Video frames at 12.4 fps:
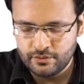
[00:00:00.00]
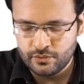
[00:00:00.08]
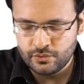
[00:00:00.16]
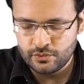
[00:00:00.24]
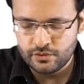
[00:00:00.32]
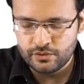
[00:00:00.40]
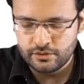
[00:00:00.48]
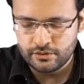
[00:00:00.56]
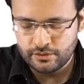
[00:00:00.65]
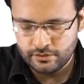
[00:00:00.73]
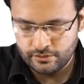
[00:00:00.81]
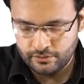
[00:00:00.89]

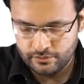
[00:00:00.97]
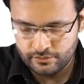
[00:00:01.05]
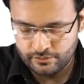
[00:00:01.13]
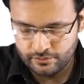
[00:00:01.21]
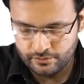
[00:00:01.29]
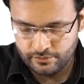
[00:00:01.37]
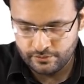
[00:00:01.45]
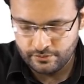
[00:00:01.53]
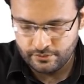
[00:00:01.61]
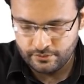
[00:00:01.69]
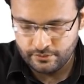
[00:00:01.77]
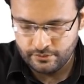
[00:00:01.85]

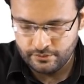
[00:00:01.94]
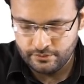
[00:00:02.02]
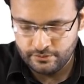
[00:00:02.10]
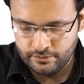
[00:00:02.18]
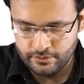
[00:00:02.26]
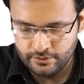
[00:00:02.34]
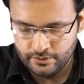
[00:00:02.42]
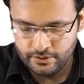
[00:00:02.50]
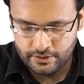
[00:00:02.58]
(no one is talking)